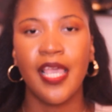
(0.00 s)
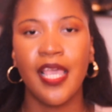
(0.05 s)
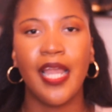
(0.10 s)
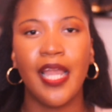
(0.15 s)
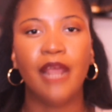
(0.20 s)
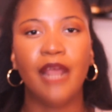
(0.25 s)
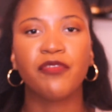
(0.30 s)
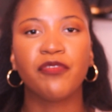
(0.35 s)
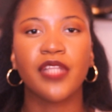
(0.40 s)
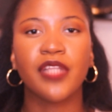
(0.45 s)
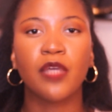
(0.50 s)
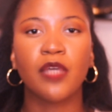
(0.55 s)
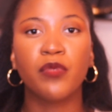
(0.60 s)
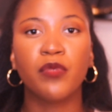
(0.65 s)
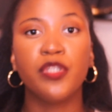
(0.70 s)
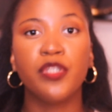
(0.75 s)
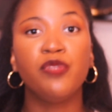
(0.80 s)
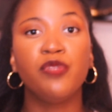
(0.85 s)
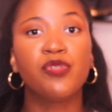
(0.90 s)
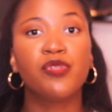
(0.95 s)
And I feel like
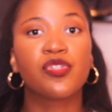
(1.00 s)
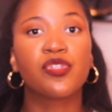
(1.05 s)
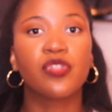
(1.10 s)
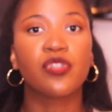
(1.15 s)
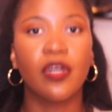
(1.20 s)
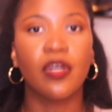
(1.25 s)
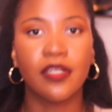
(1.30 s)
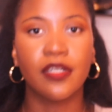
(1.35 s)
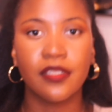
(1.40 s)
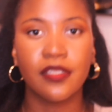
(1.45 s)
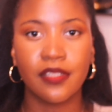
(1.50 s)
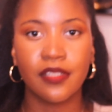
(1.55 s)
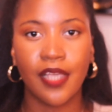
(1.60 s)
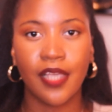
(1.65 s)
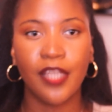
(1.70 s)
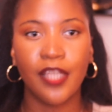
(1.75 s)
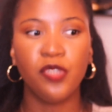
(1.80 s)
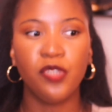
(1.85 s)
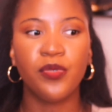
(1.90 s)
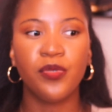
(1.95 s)
when you start
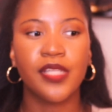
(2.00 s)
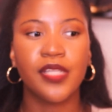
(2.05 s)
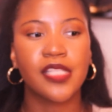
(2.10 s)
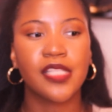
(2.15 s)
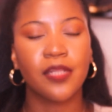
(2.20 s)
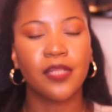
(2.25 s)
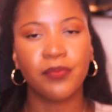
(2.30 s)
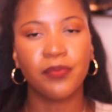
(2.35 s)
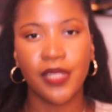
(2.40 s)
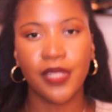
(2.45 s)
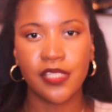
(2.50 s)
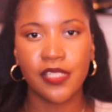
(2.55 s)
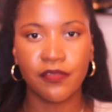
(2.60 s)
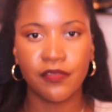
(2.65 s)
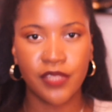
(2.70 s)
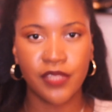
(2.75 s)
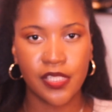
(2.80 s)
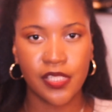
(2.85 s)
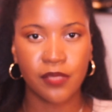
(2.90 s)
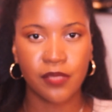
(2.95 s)
and you get to the place
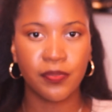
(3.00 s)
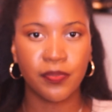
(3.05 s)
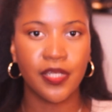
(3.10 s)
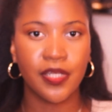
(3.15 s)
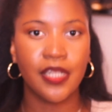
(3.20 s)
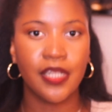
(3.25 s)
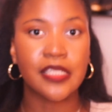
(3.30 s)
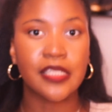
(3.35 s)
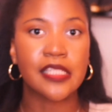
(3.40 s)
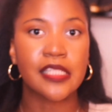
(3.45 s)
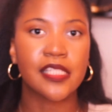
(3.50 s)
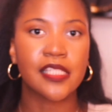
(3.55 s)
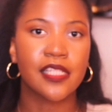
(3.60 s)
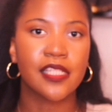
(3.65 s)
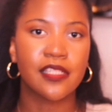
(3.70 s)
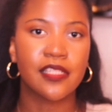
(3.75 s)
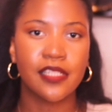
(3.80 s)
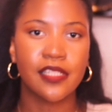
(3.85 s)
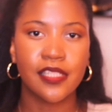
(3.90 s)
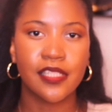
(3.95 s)
of discipline and
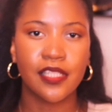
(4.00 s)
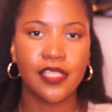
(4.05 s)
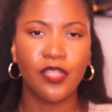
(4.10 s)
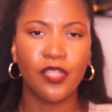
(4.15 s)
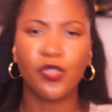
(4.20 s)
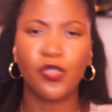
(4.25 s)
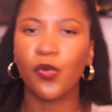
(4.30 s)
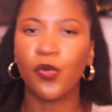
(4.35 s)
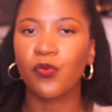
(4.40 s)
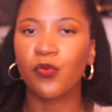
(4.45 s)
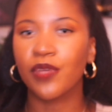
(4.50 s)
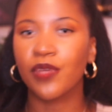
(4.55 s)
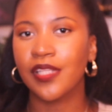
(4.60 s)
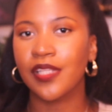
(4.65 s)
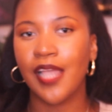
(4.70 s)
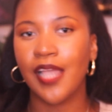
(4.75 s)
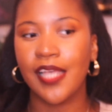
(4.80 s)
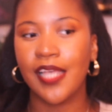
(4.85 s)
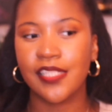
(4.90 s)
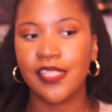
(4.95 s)
consistency, you'll
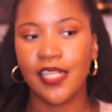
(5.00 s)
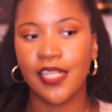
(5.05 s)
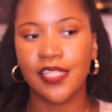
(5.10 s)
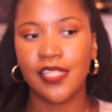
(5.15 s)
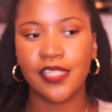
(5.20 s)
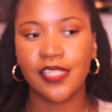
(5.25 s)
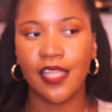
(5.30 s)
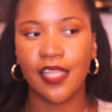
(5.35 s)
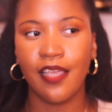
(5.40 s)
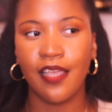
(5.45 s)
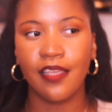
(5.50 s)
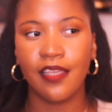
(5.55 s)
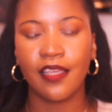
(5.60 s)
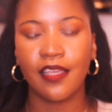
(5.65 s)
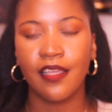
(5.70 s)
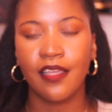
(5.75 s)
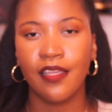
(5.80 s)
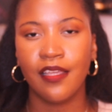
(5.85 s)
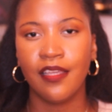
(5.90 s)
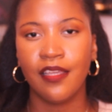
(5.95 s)
realize that it's
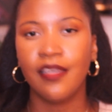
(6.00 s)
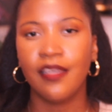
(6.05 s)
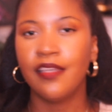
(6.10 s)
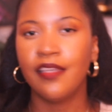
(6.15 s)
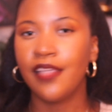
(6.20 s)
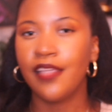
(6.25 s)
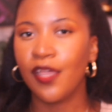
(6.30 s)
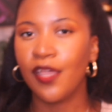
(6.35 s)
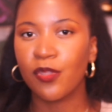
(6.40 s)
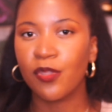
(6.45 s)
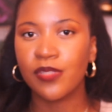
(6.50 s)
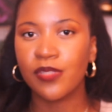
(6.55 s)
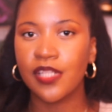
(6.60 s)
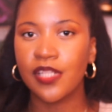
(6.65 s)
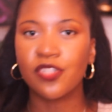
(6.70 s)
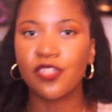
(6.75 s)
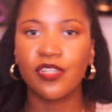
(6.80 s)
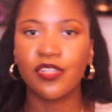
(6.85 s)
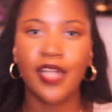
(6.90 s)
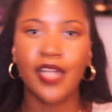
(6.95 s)
like, yeah, those
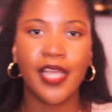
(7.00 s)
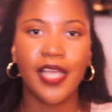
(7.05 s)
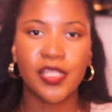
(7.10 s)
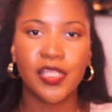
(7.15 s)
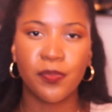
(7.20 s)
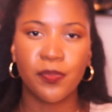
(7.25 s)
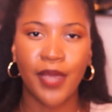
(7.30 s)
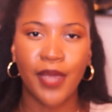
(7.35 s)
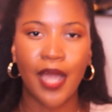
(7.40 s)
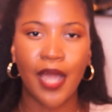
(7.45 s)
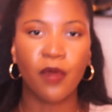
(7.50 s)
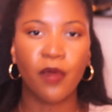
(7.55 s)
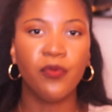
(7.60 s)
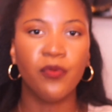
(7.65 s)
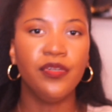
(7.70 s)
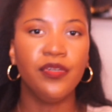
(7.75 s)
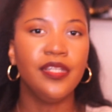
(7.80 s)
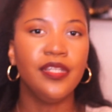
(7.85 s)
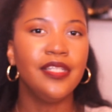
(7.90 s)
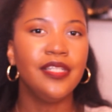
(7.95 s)
things are nice, but I
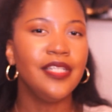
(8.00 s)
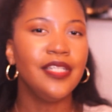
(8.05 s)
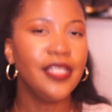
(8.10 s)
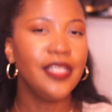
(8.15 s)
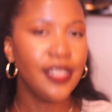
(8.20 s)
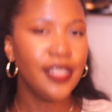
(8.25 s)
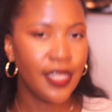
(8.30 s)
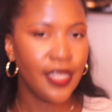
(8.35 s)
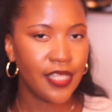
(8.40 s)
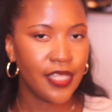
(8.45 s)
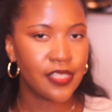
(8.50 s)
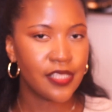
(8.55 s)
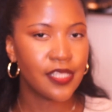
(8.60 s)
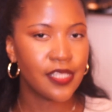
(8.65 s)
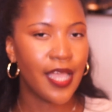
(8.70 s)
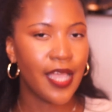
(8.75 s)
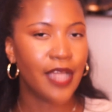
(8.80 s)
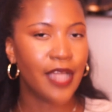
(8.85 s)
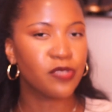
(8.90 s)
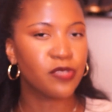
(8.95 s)
don't need it
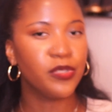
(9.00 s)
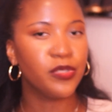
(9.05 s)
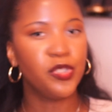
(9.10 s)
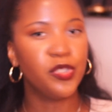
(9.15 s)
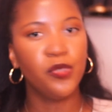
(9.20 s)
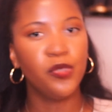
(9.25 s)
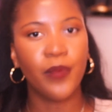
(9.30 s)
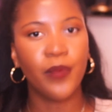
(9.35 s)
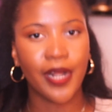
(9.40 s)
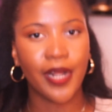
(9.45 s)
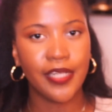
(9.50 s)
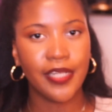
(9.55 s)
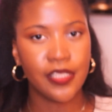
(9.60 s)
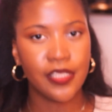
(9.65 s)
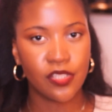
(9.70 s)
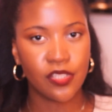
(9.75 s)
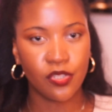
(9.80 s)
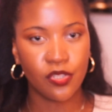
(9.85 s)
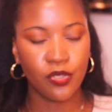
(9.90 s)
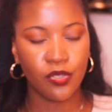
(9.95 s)
to actually do what I
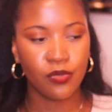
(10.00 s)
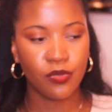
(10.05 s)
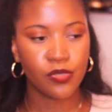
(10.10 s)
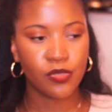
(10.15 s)
need to do.